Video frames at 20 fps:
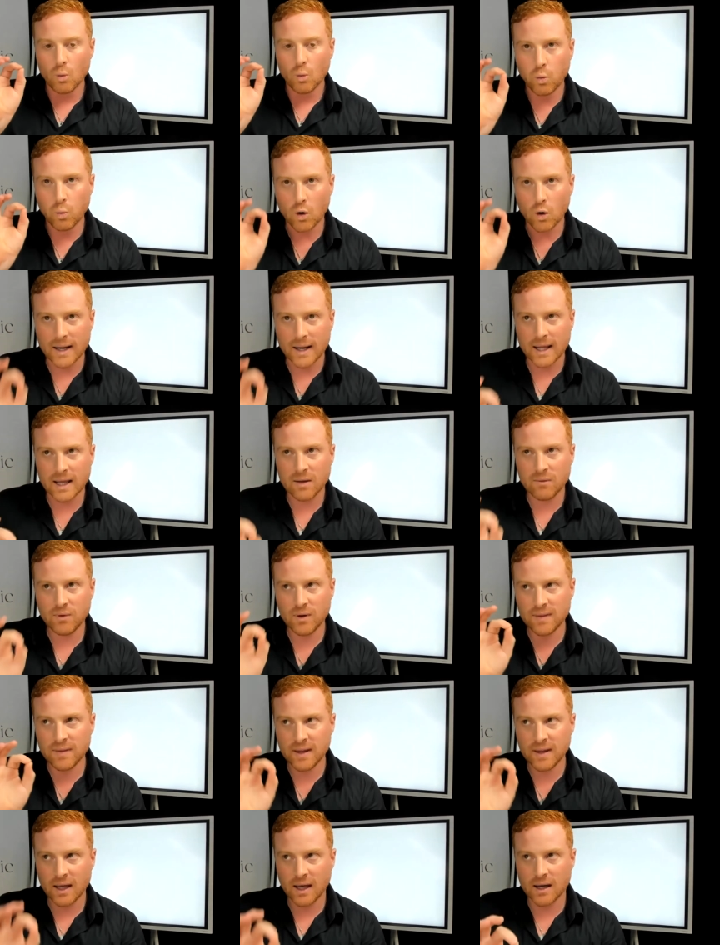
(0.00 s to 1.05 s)
whatever
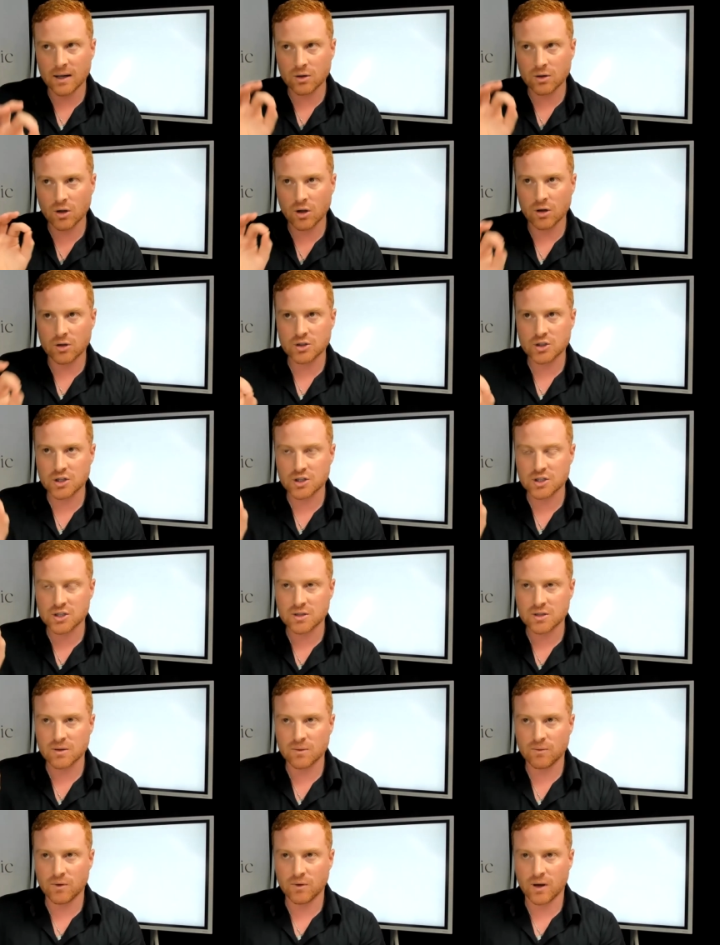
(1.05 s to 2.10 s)
the unconscious
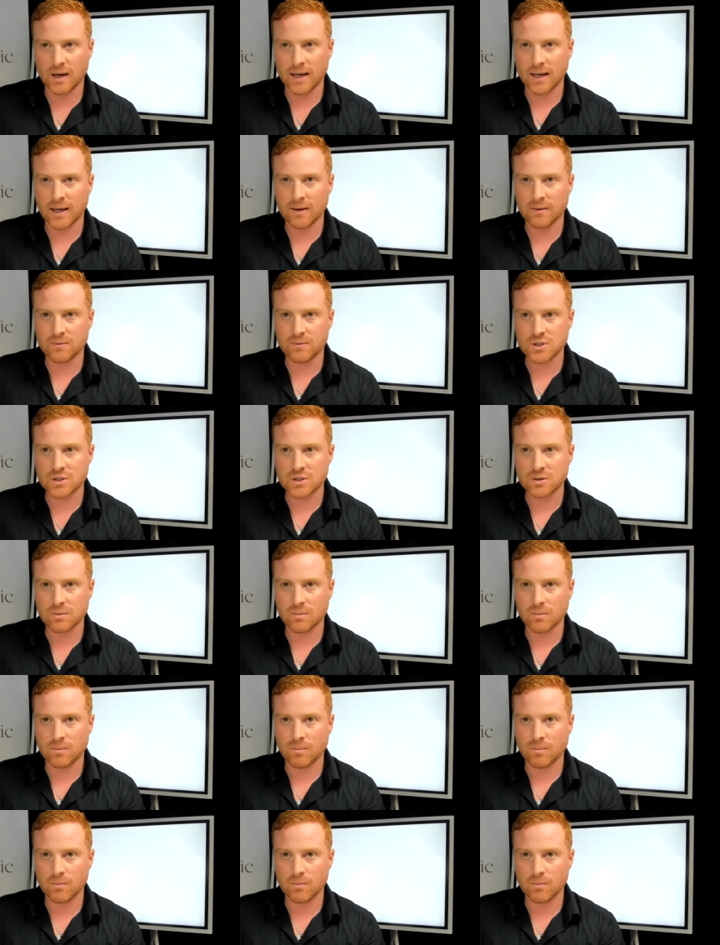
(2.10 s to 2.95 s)
survives,